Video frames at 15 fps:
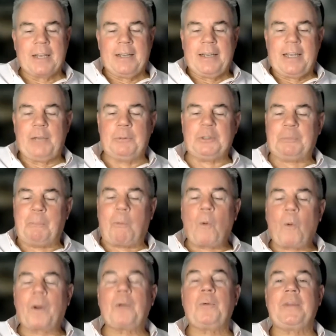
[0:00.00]
He was
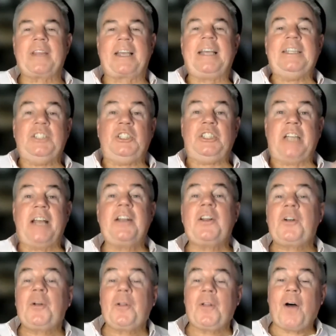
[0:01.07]
born with a
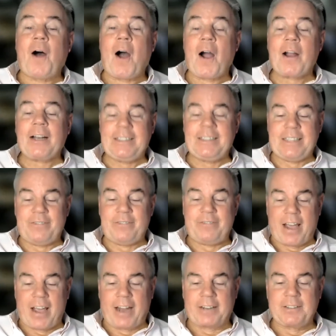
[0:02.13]
congenital heart
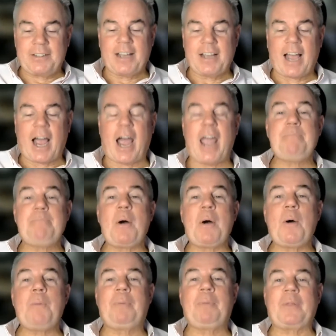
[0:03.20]
defect,
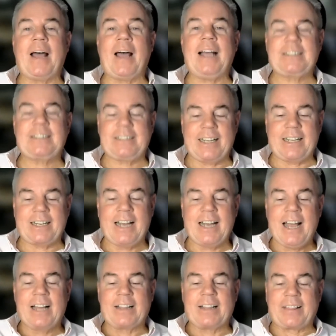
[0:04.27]
hypoplastic
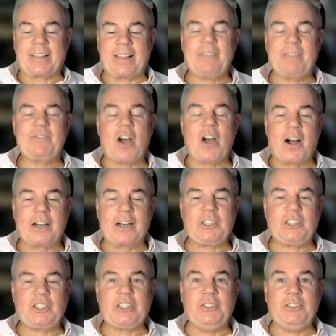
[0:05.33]
left
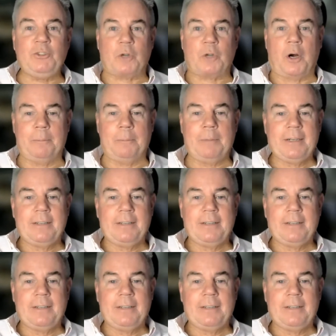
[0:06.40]
heart syndrome.